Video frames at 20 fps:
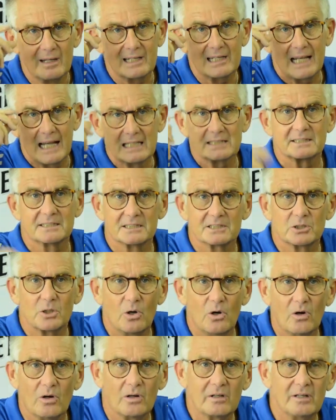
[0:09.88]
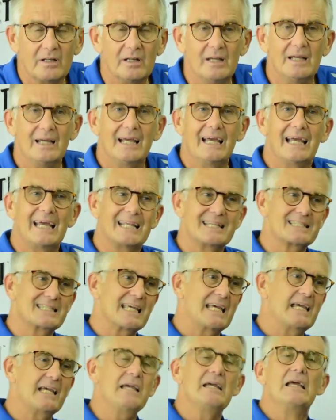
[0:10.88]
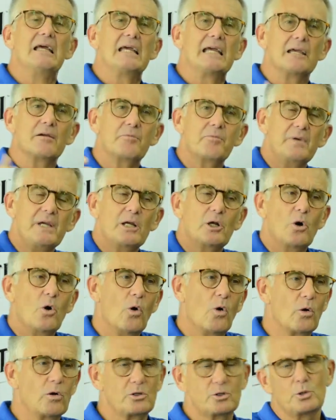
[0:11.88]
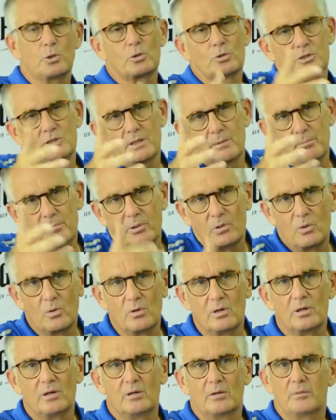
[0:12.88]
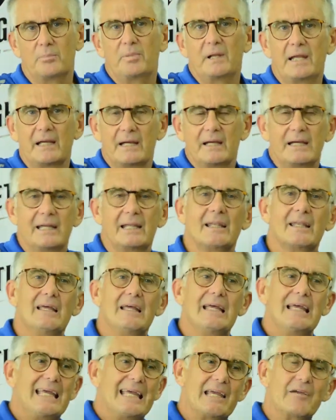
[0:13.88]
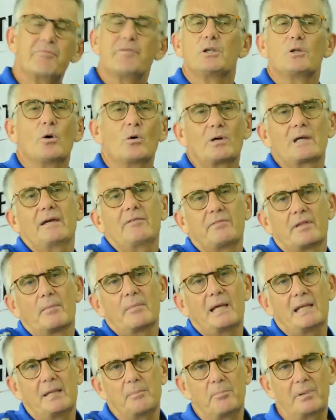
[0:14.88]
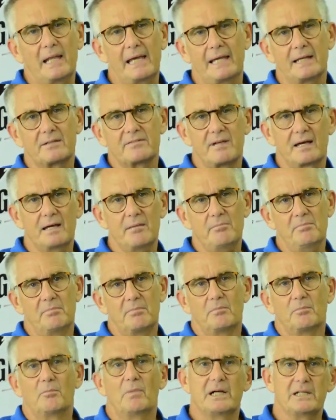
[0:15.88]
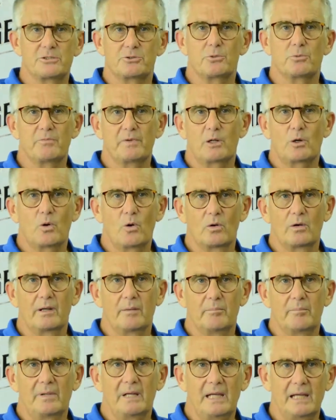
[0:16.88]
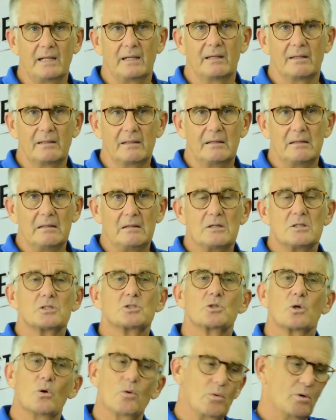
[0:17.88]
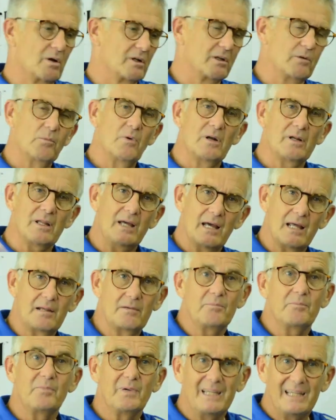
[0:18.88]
glasses on and say, if we call George and Paul a player in, if we don't give them any playing time, why should we call them in? So on the one hand,